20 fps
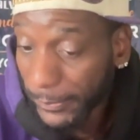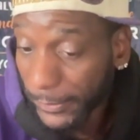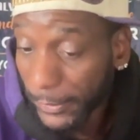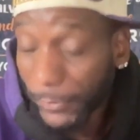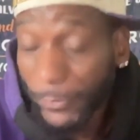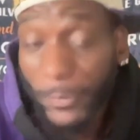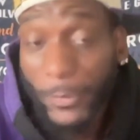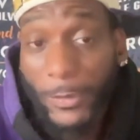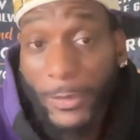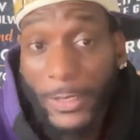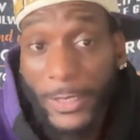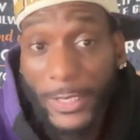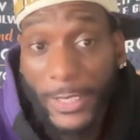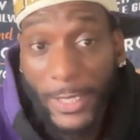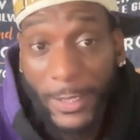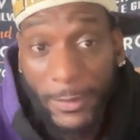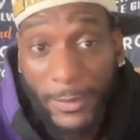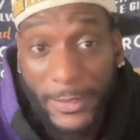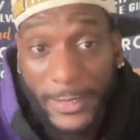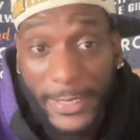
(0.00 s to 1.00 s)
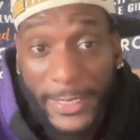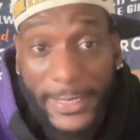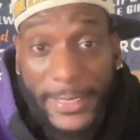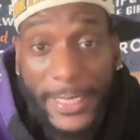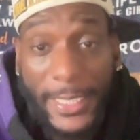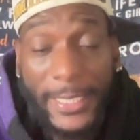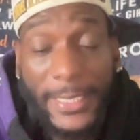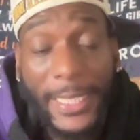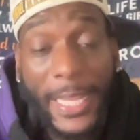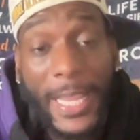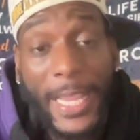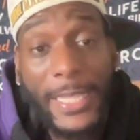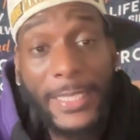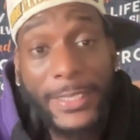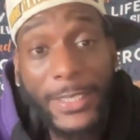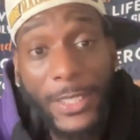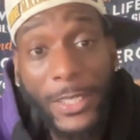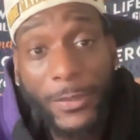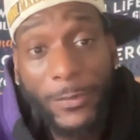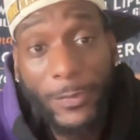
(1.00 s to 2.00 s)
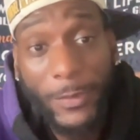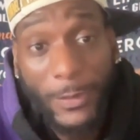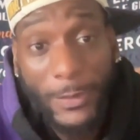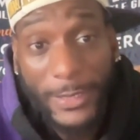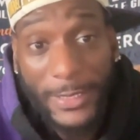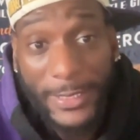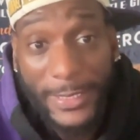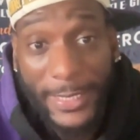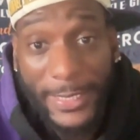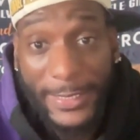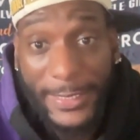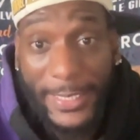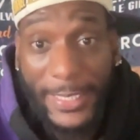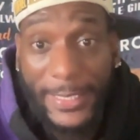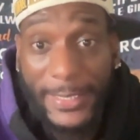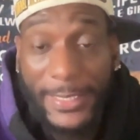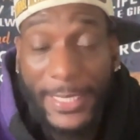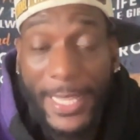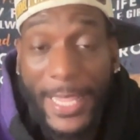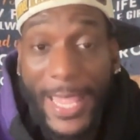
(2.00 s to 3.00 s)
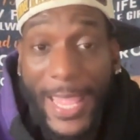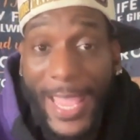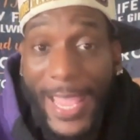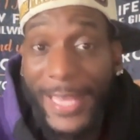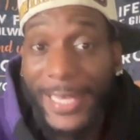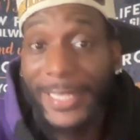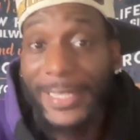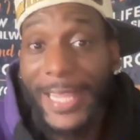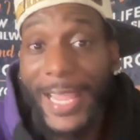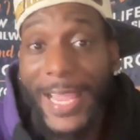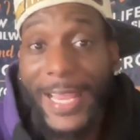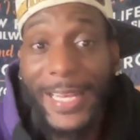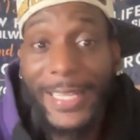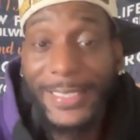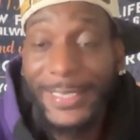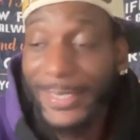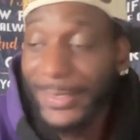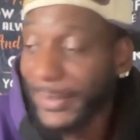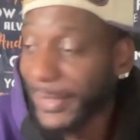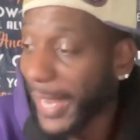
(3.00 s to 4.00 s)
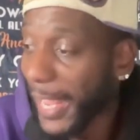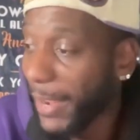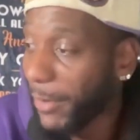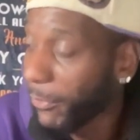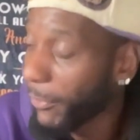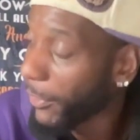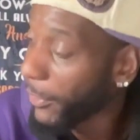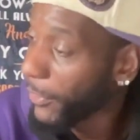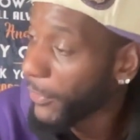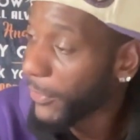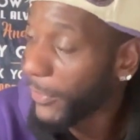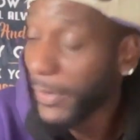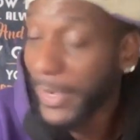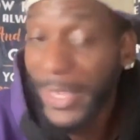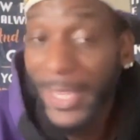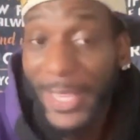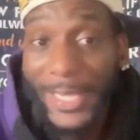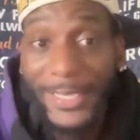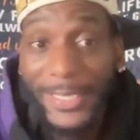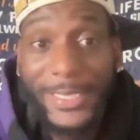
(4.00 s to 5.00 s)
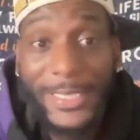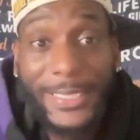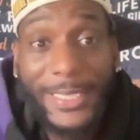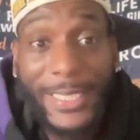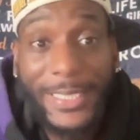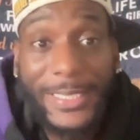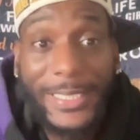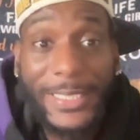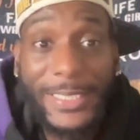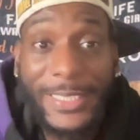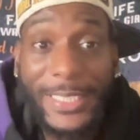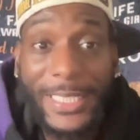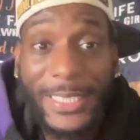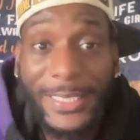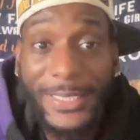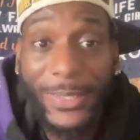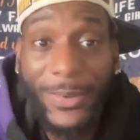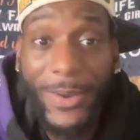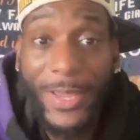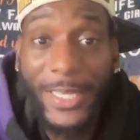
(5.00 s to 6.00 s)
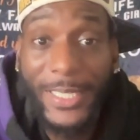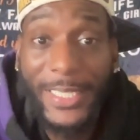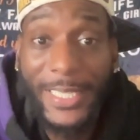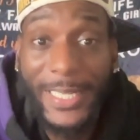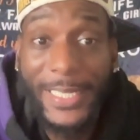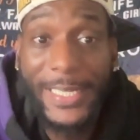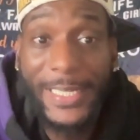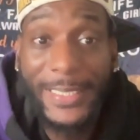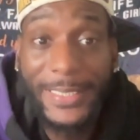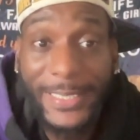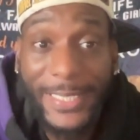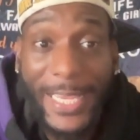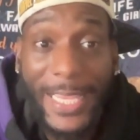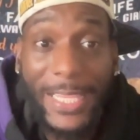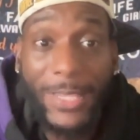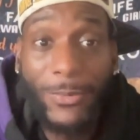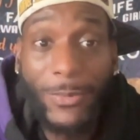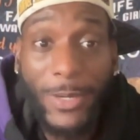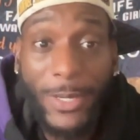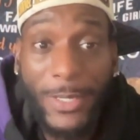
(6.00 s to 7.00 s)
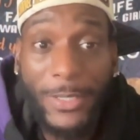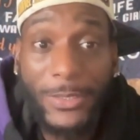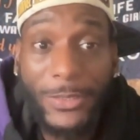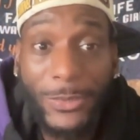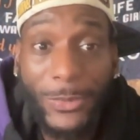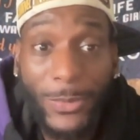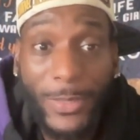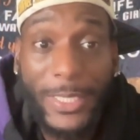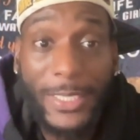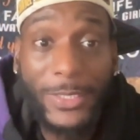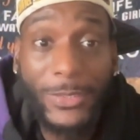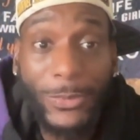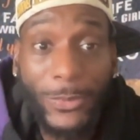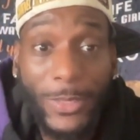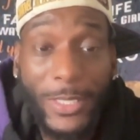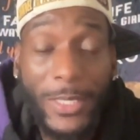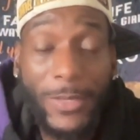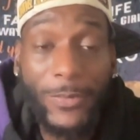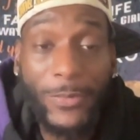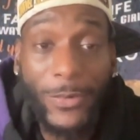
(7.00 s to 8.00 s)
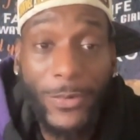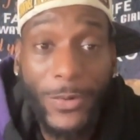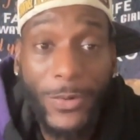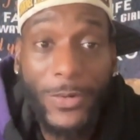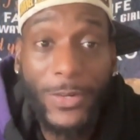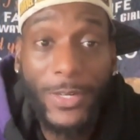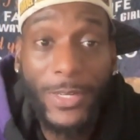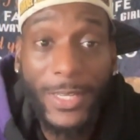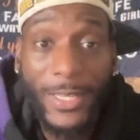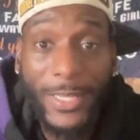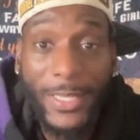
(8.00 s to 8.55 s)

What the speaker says: The current success and to her future success. And the thing that's like, whoa, she said she just started it in January 2024.